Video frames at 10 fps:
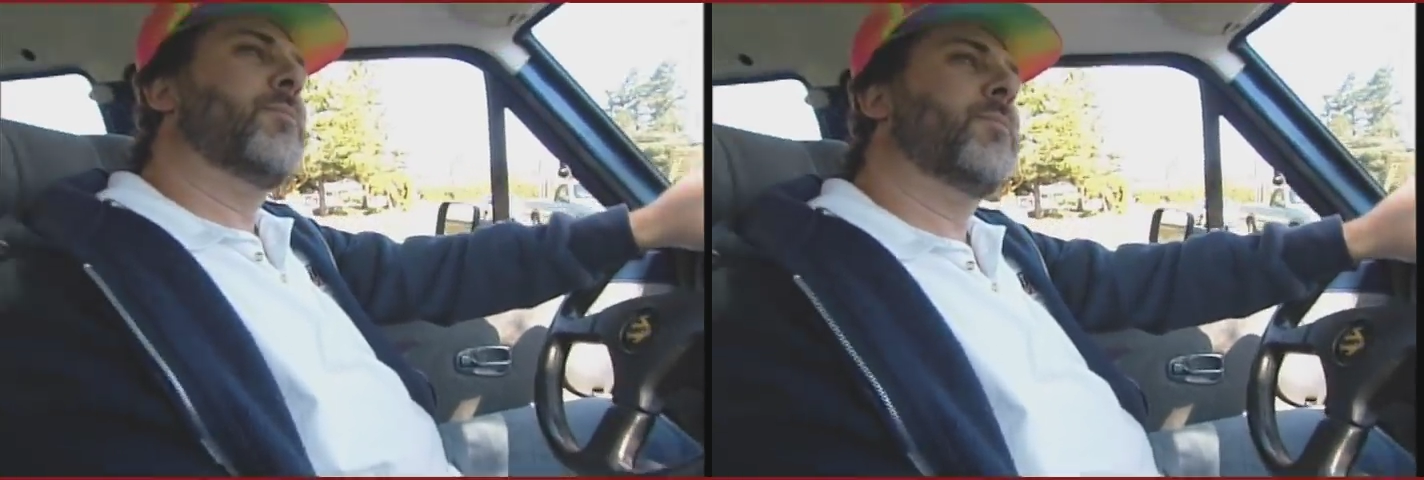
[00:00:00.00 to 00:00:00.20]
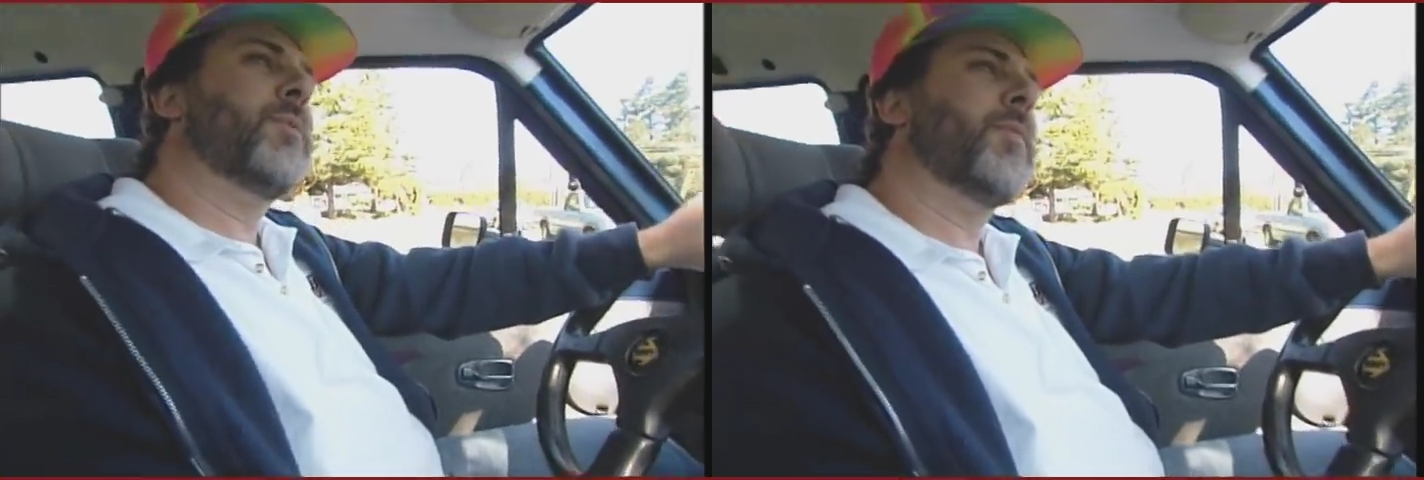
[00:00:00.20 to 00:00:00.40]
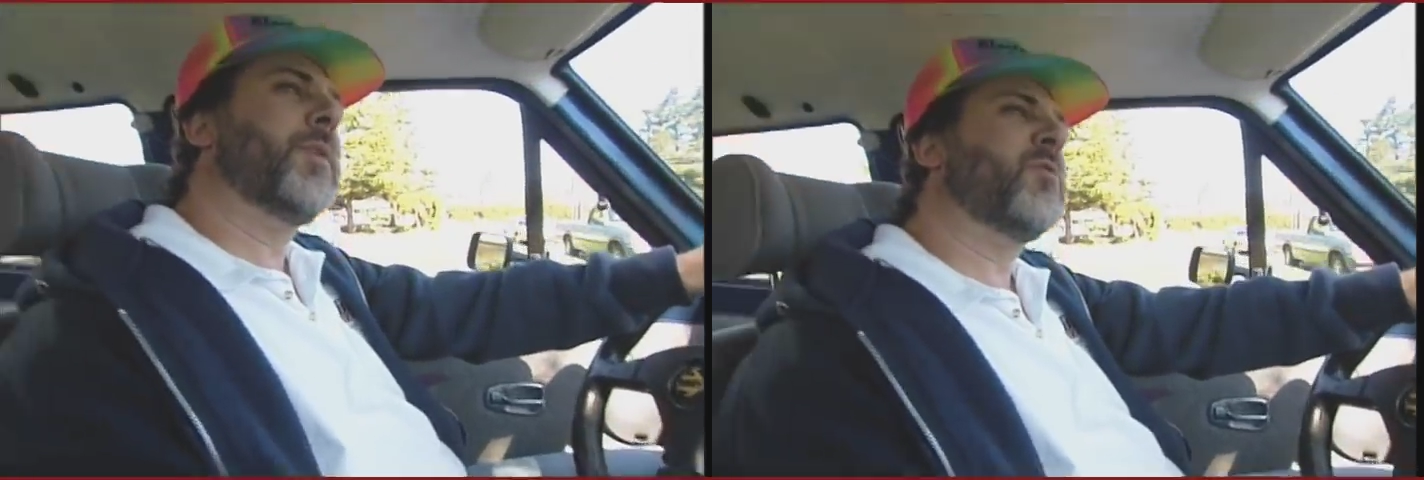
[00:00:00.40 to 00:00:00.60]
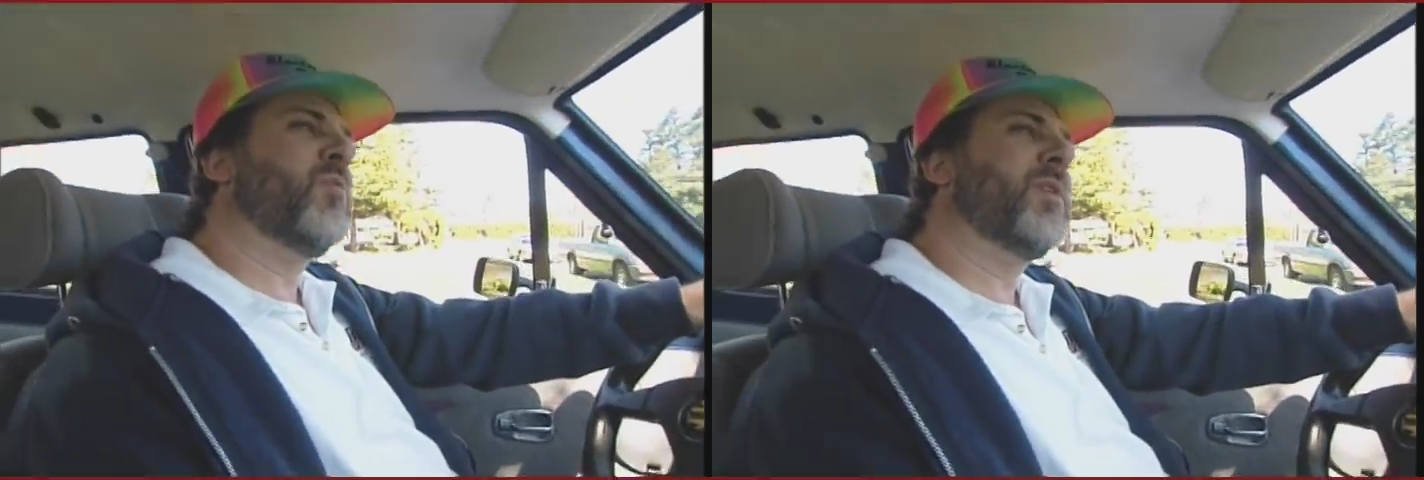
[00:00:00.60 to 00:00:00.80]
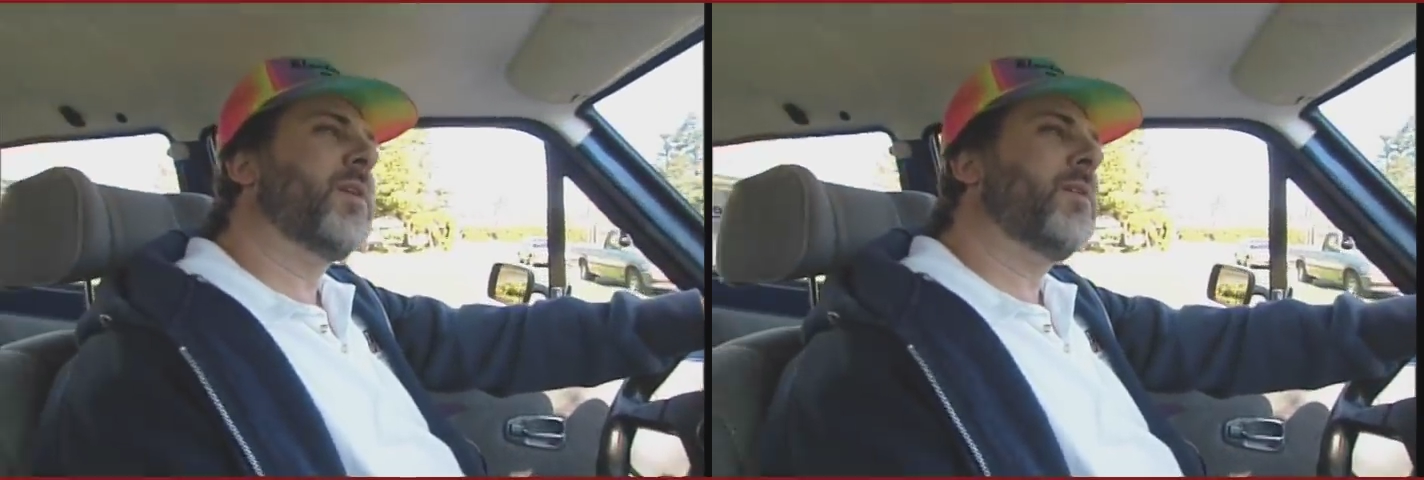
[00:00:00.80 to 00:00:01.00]
Nothing's
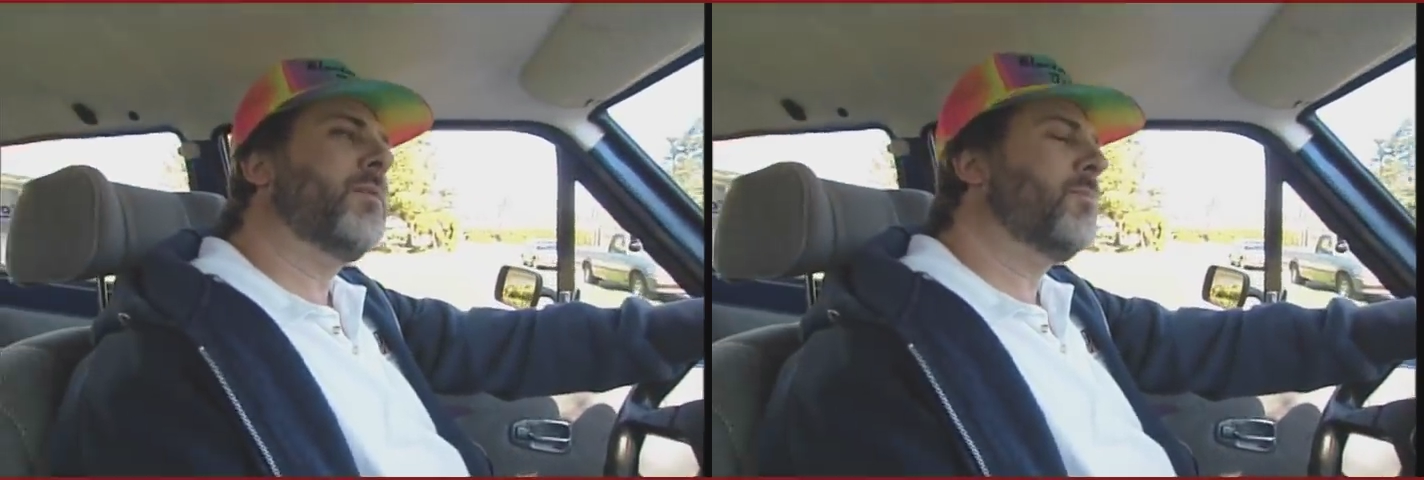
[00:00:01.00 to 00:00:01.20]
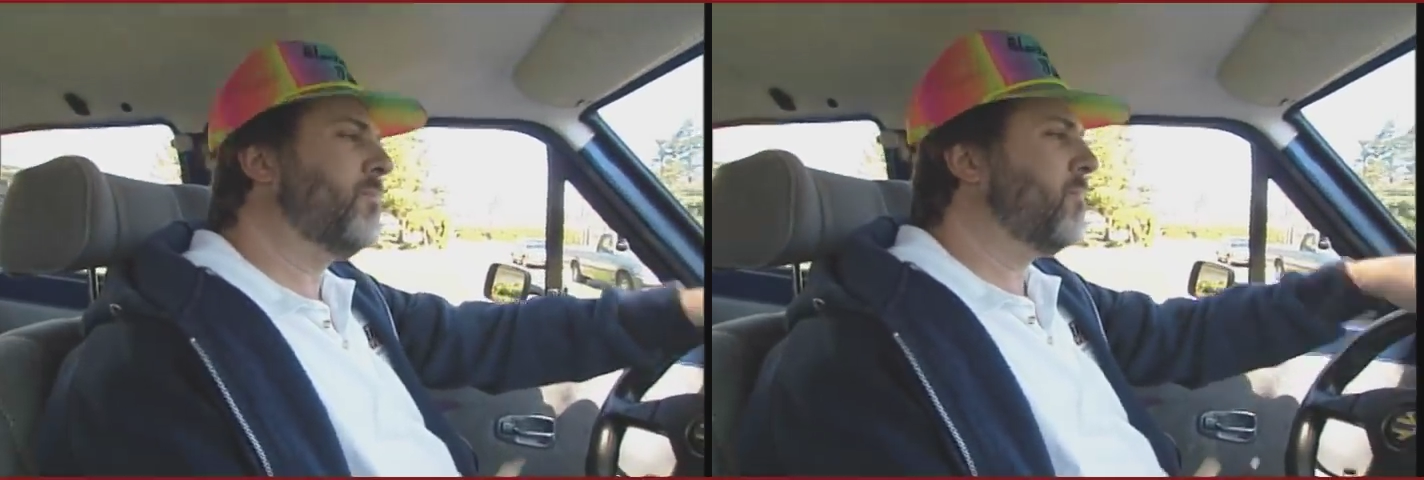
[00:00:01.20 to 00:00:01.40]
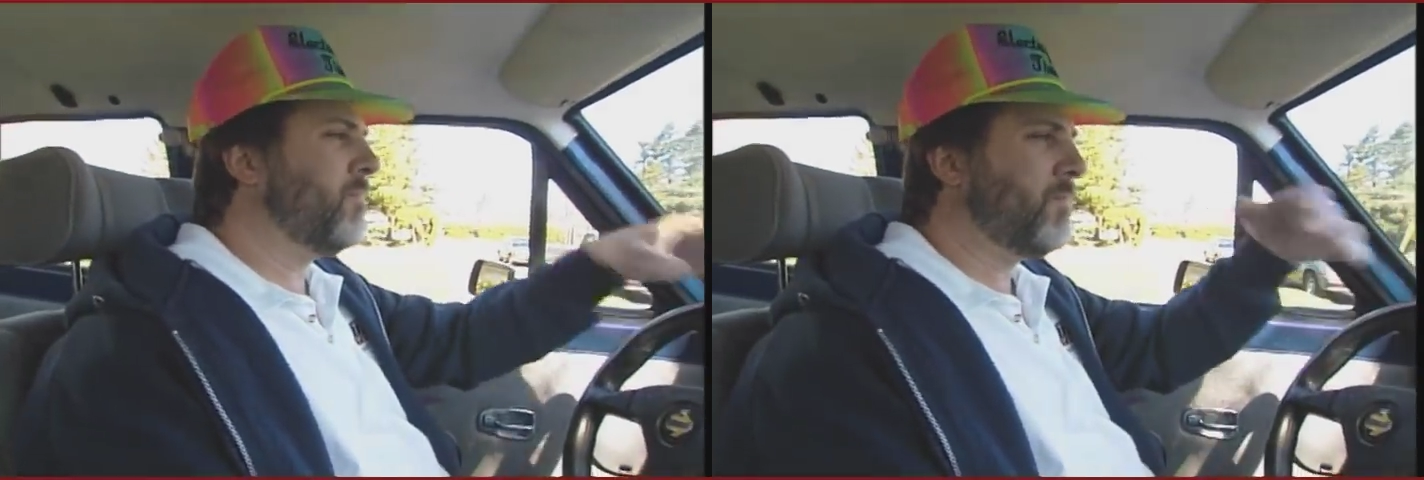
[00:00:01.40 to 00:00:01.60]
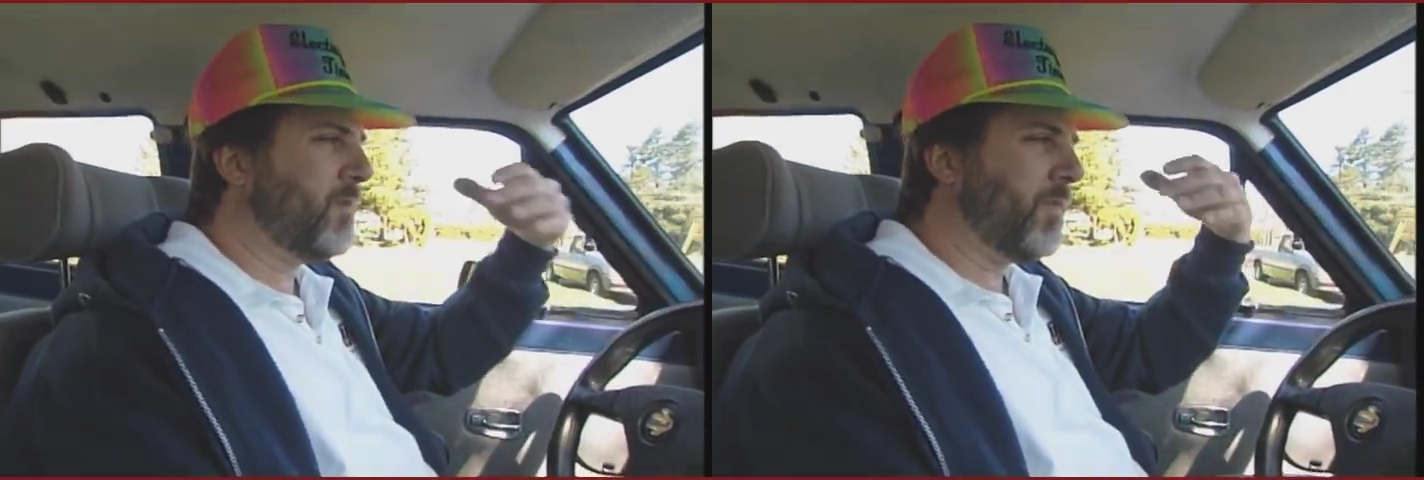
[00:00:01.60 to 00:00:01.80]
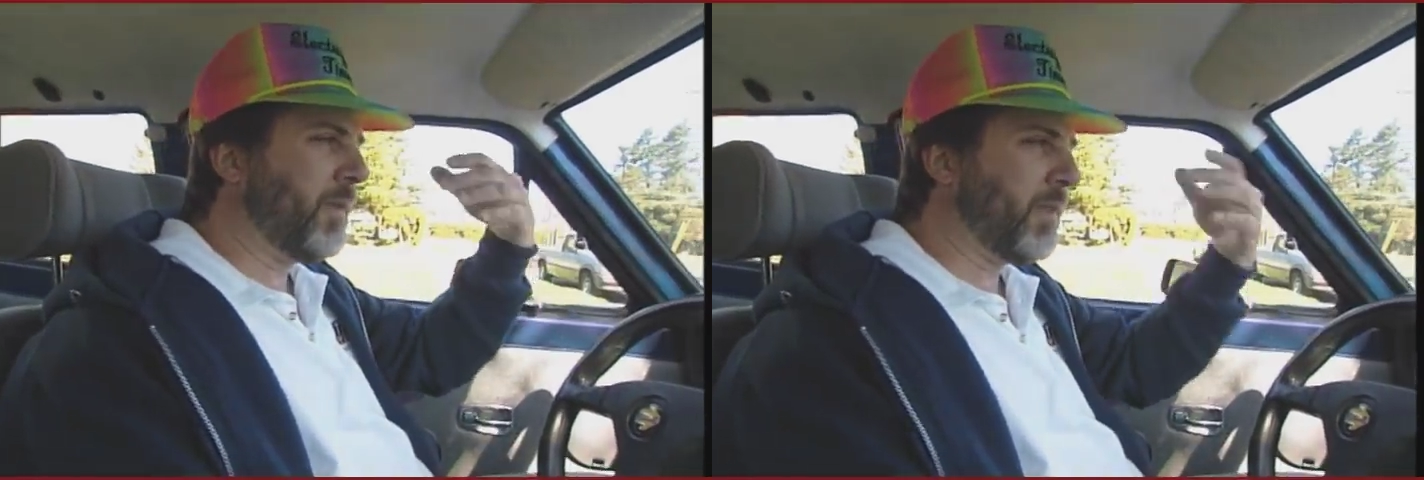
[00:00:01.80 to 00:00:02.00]
running,
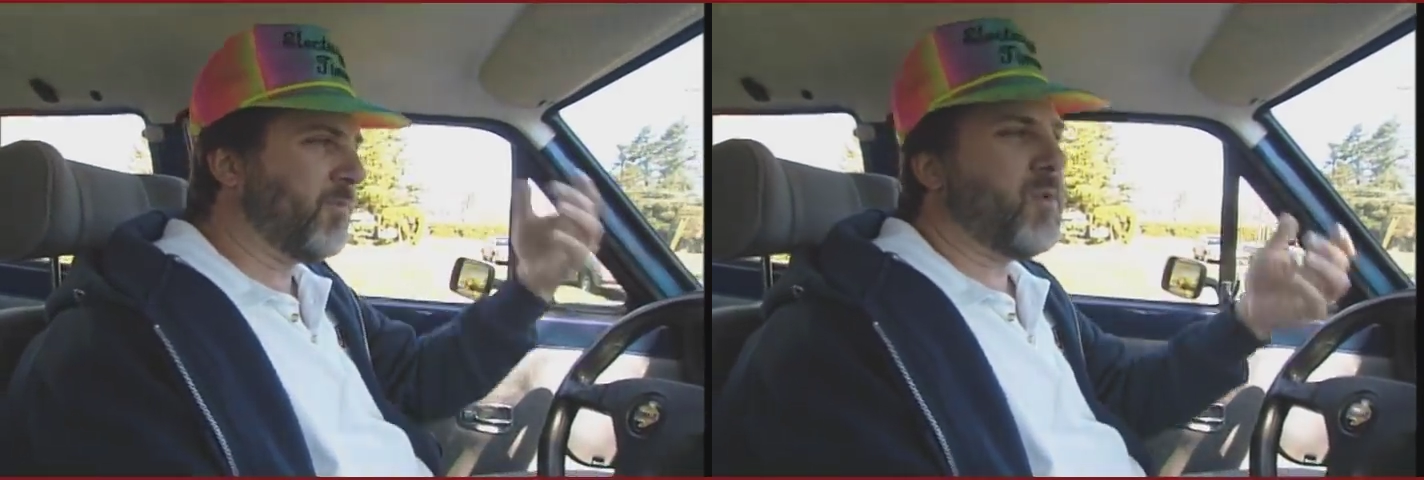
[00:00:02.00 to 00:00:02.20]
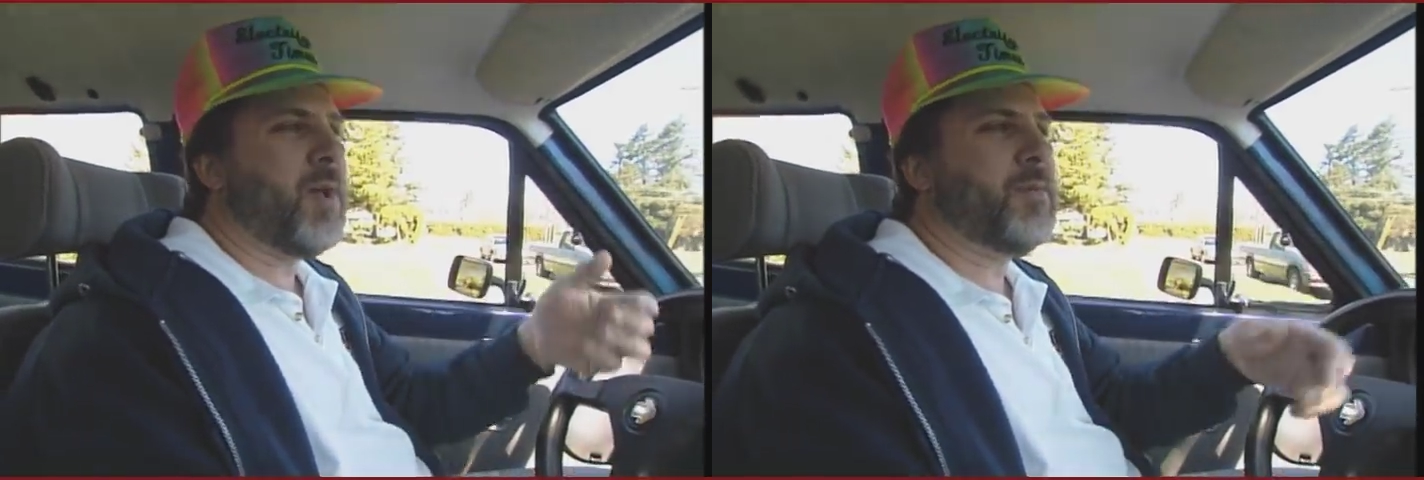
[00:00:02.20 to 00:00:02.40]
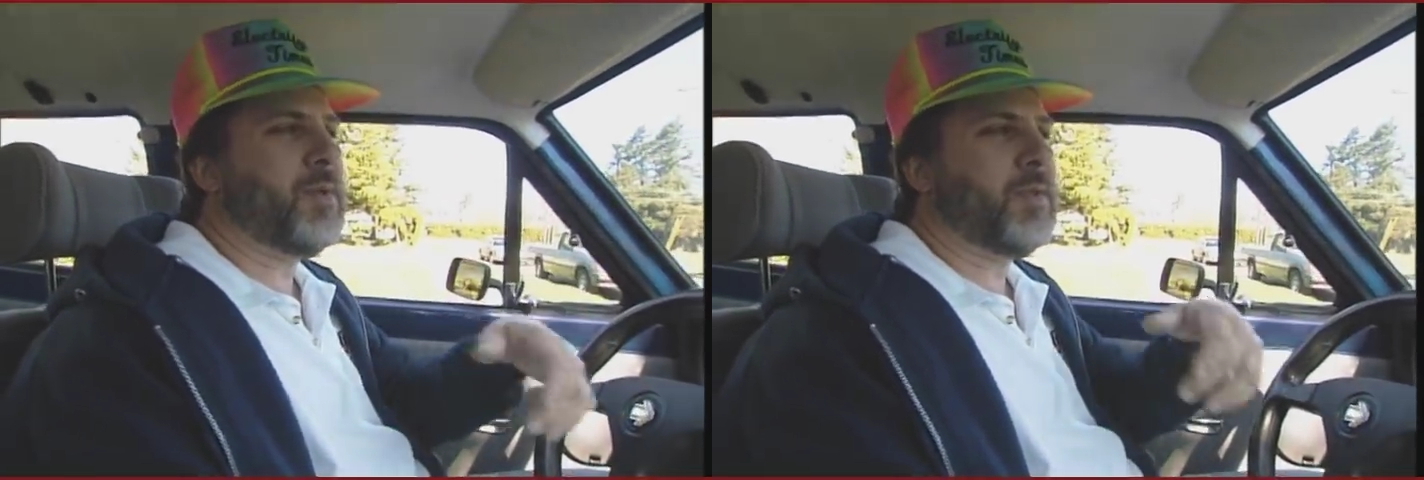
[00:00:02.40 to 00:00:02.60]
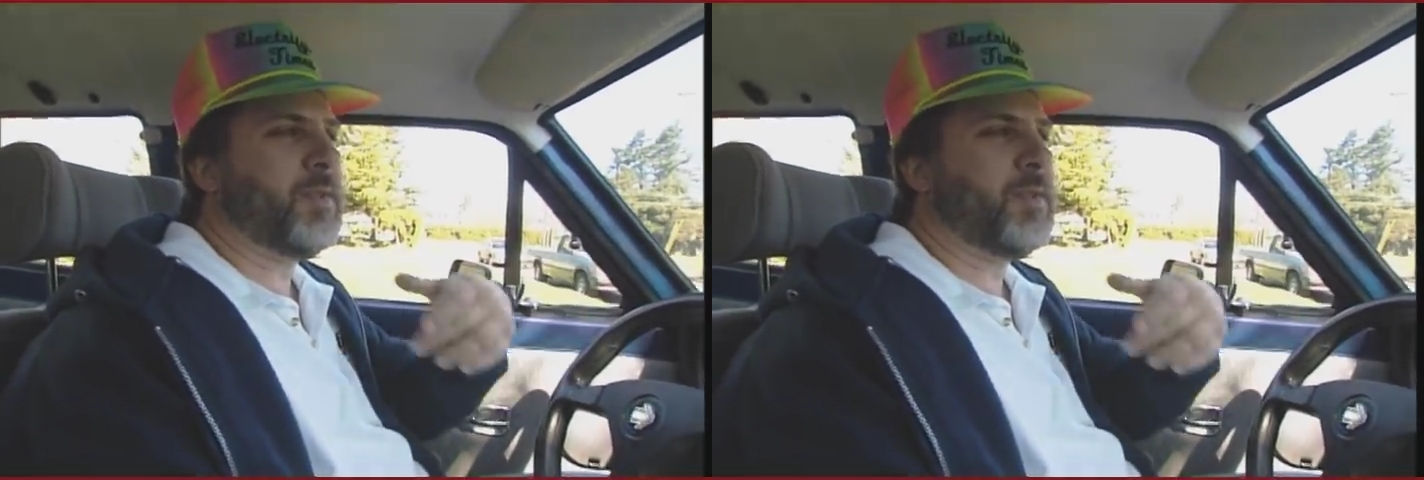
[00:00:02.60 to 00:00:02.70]
nothing's throbbing,